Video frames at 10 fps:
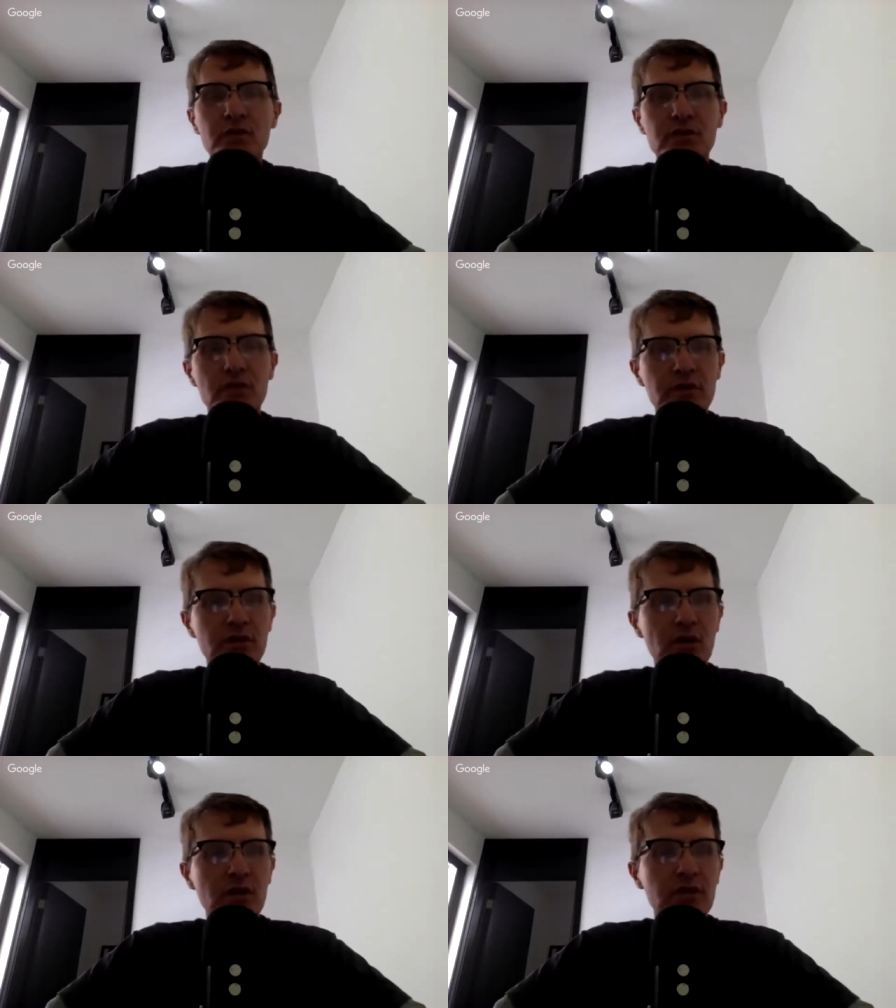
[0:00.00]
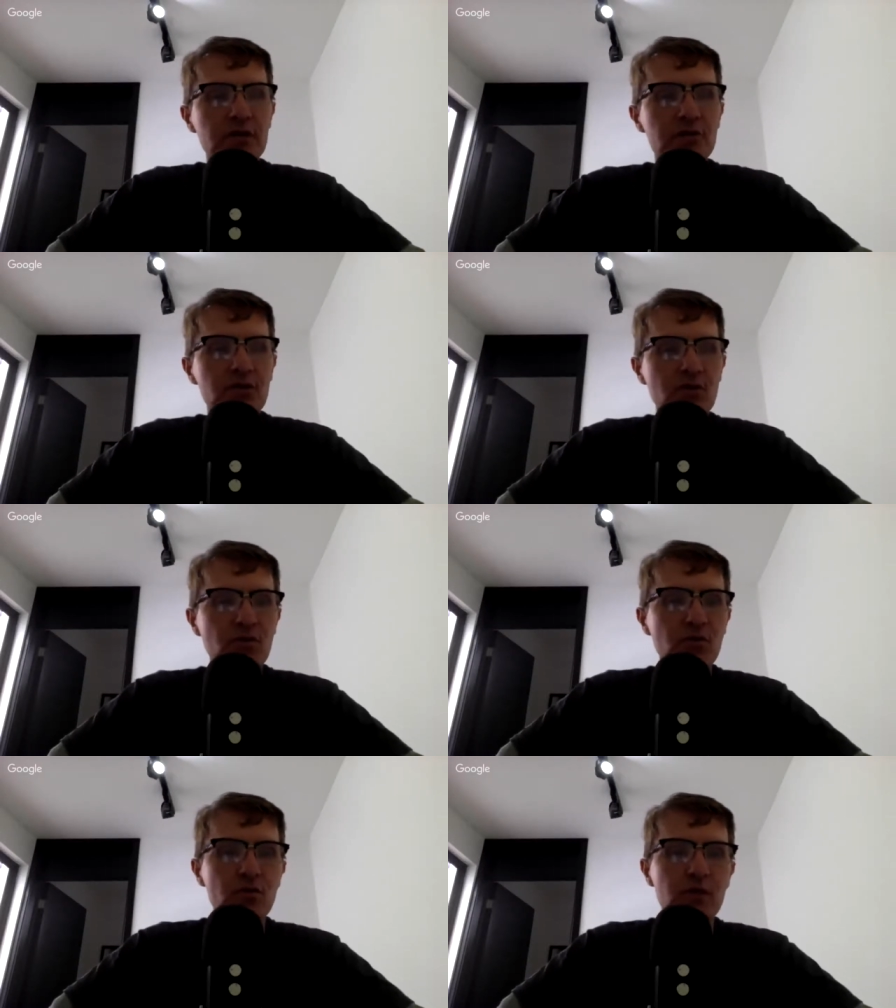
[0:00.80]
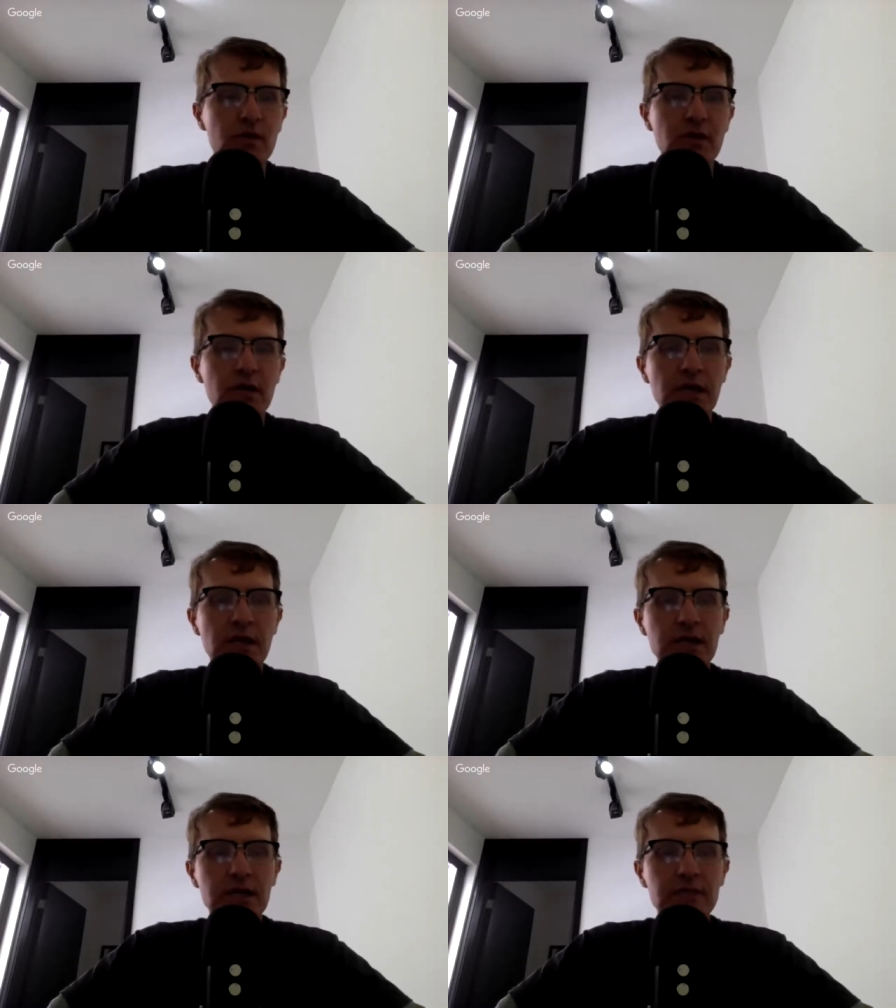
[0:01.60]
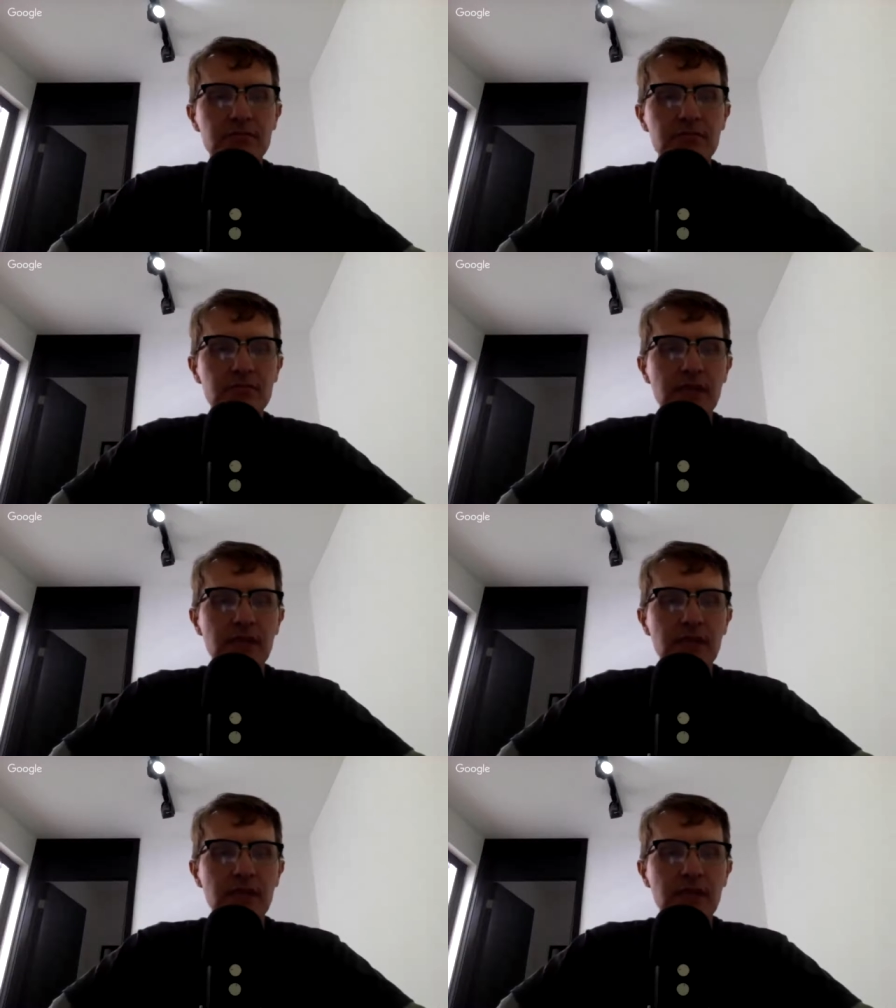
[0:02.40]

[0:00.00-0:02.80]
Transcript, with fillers: do we start talking to uh,